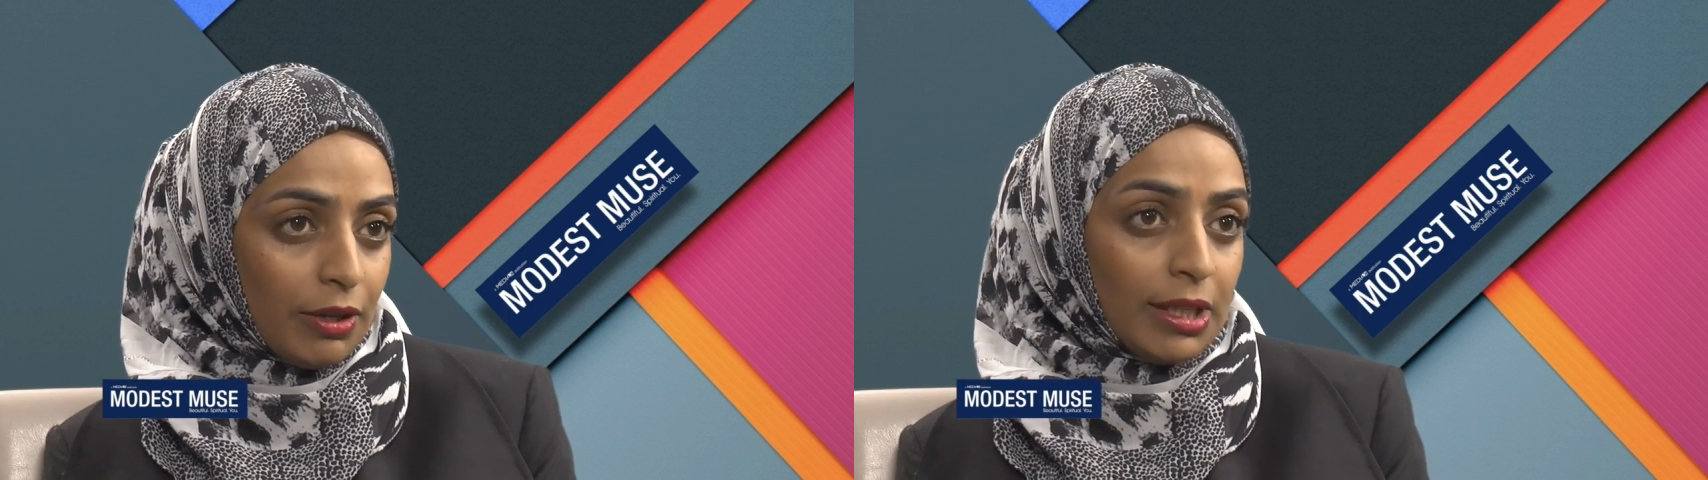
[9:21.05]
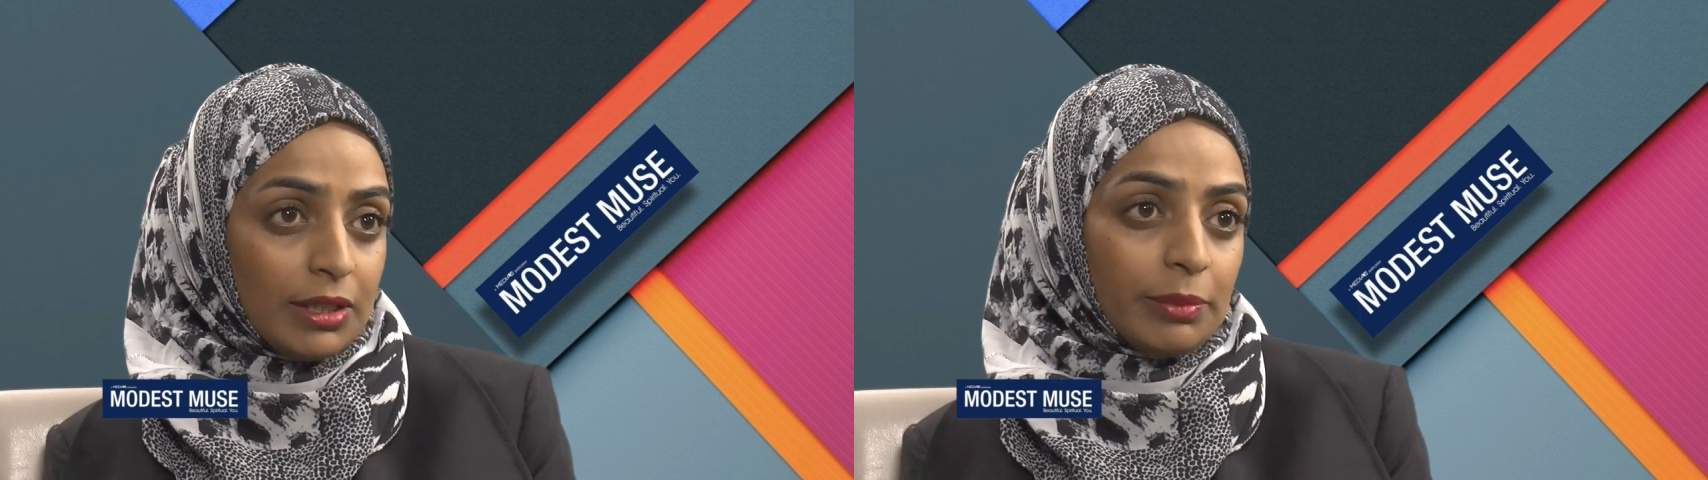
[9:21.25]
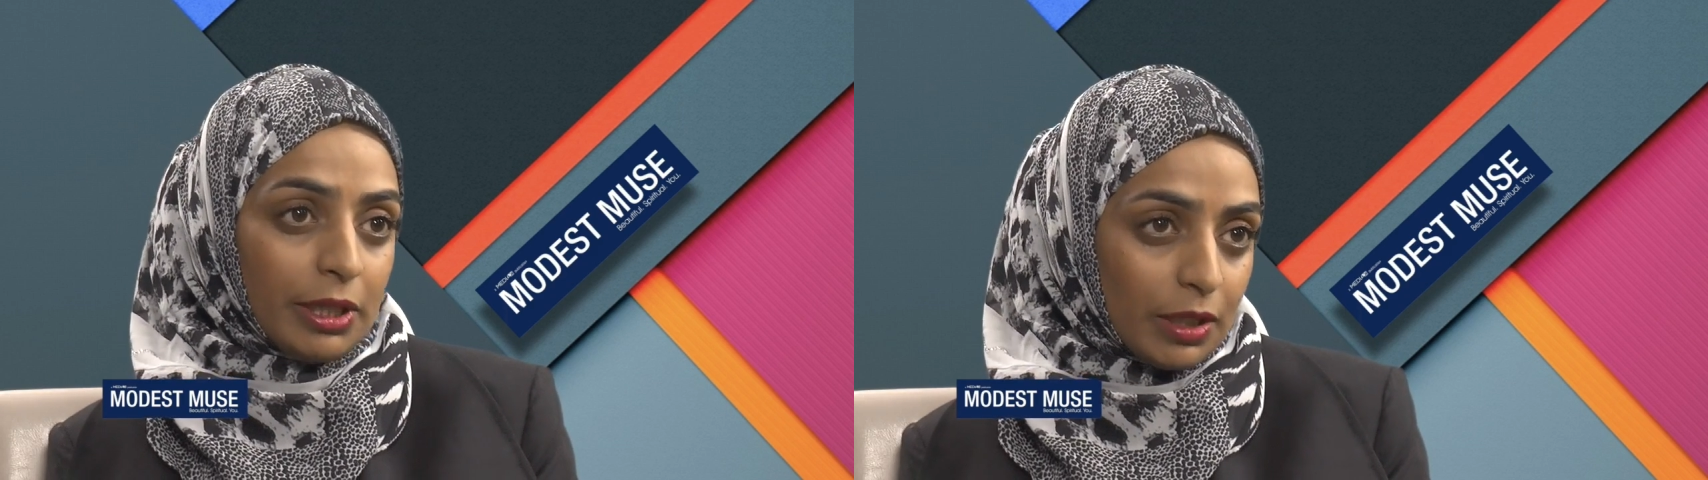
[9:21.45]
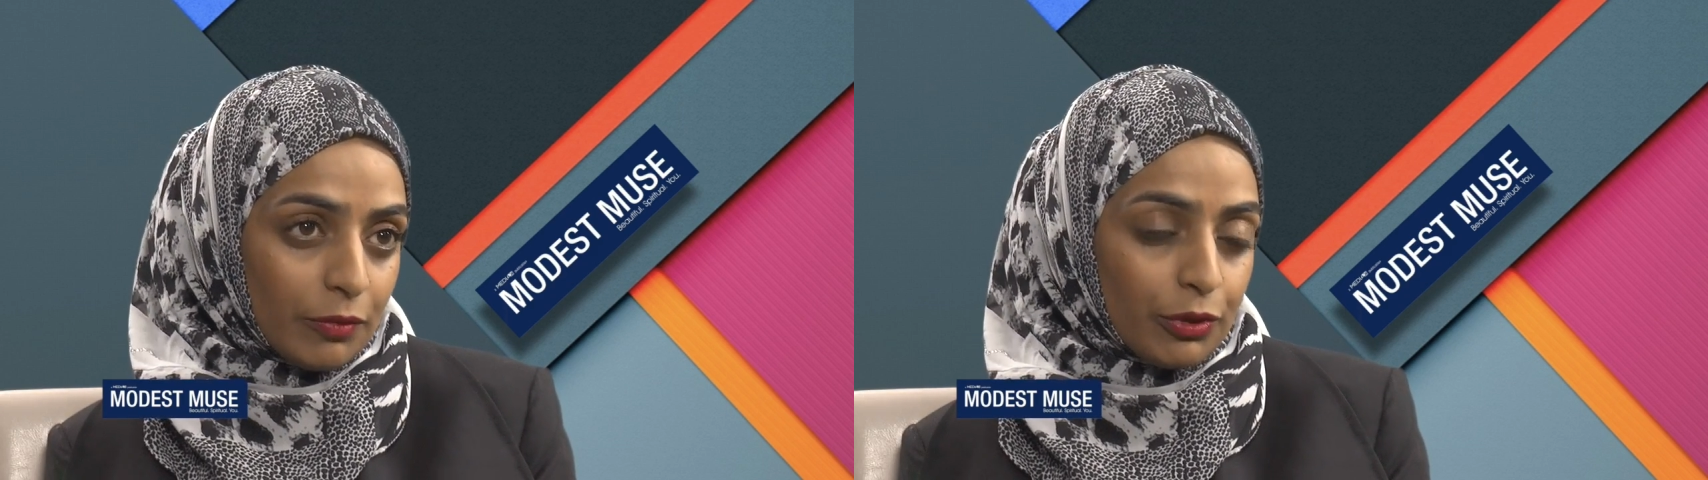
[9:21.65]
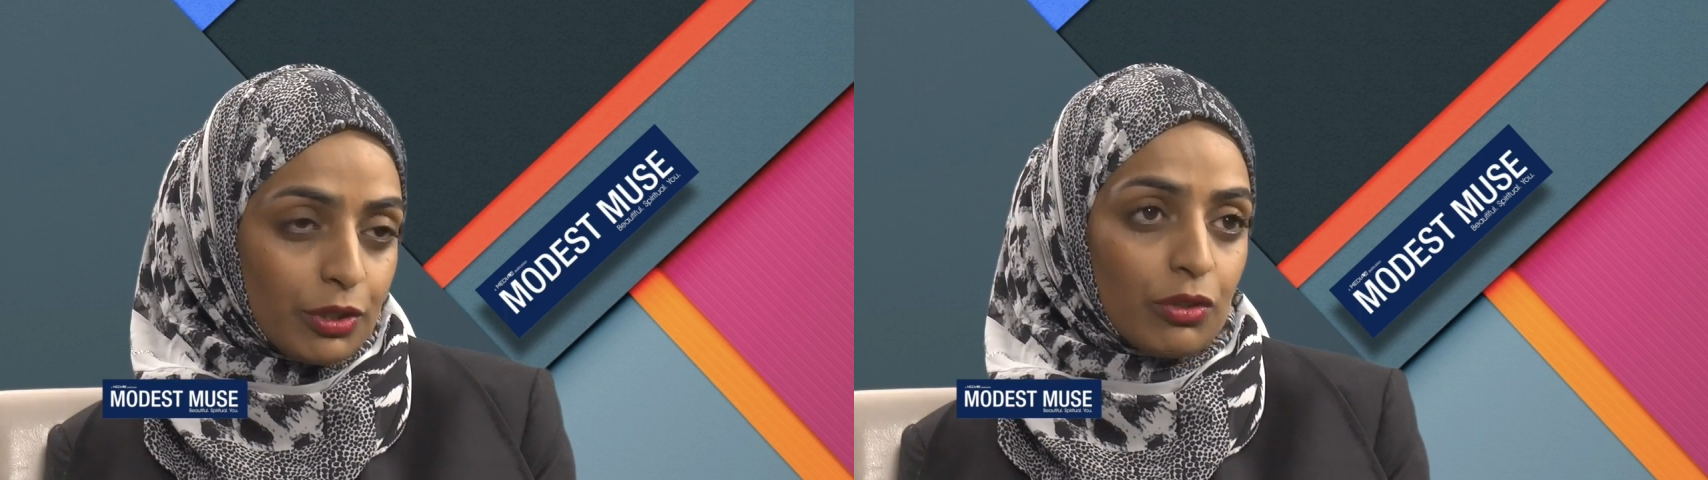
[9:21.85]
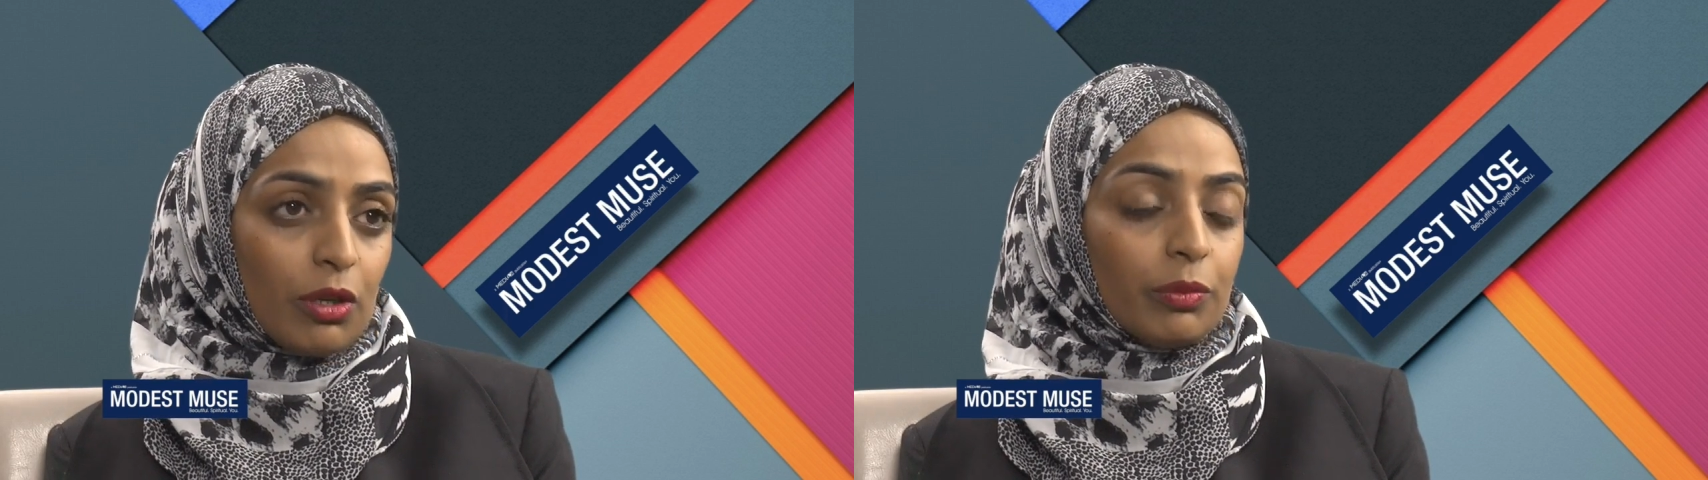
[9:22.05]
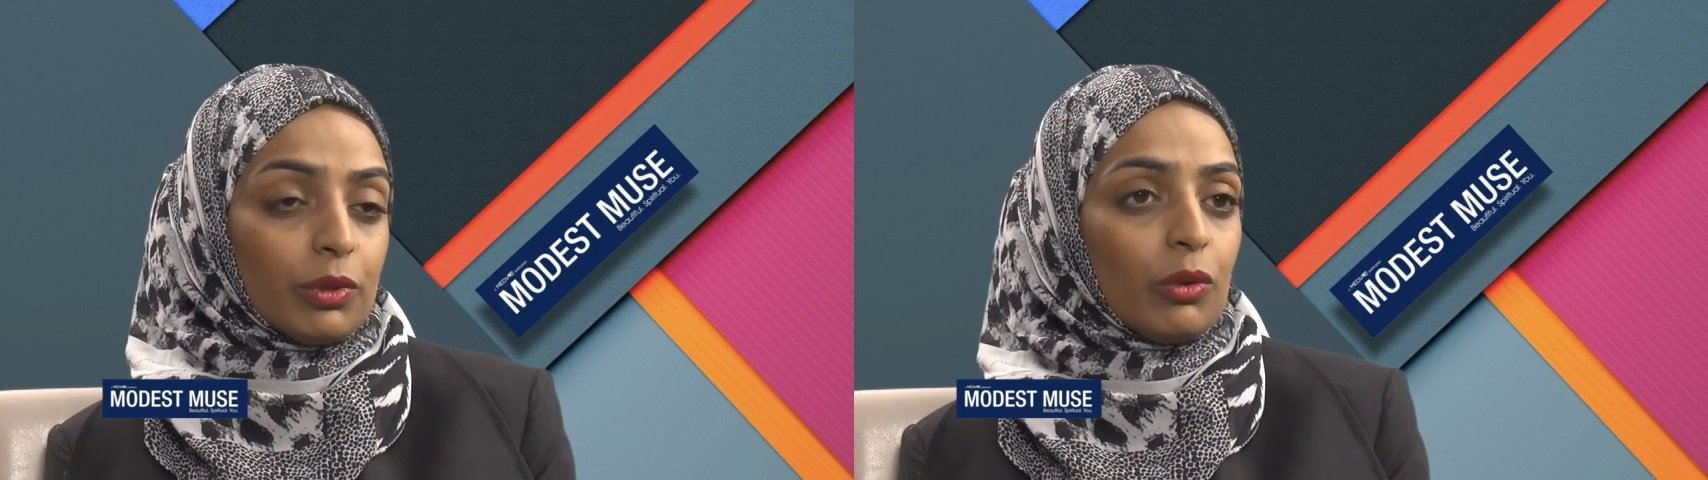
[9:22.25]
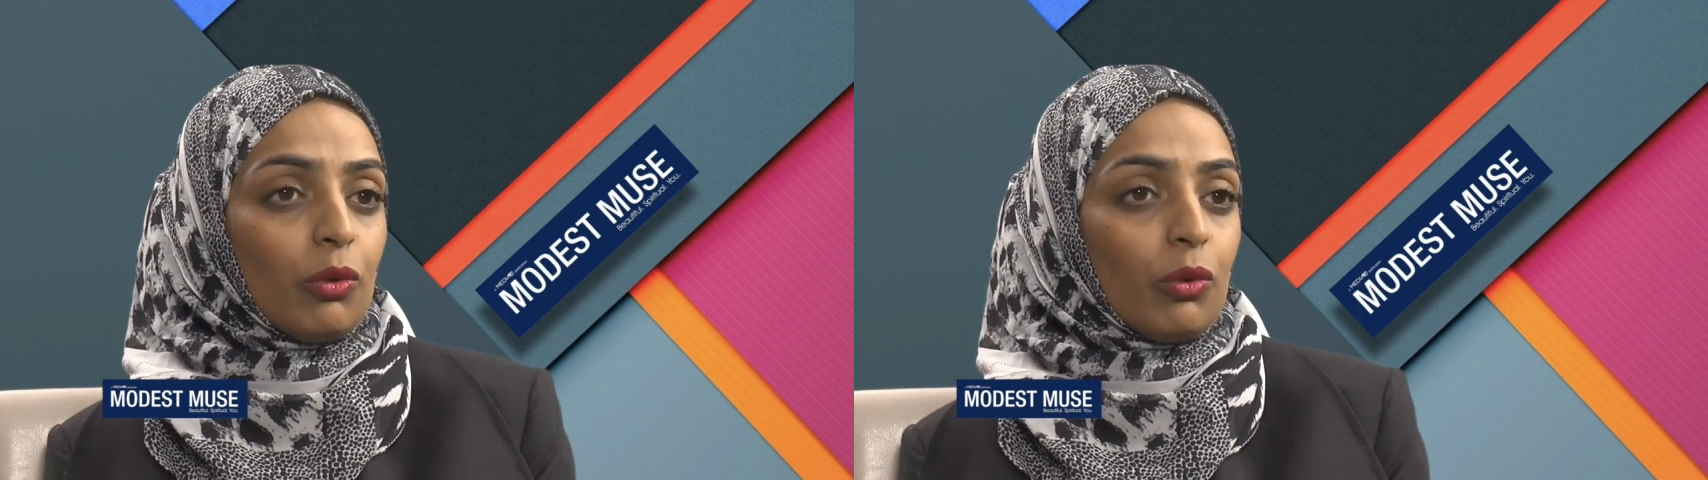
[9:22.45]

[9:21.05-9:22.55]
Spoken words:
Auntie Mariam, for example.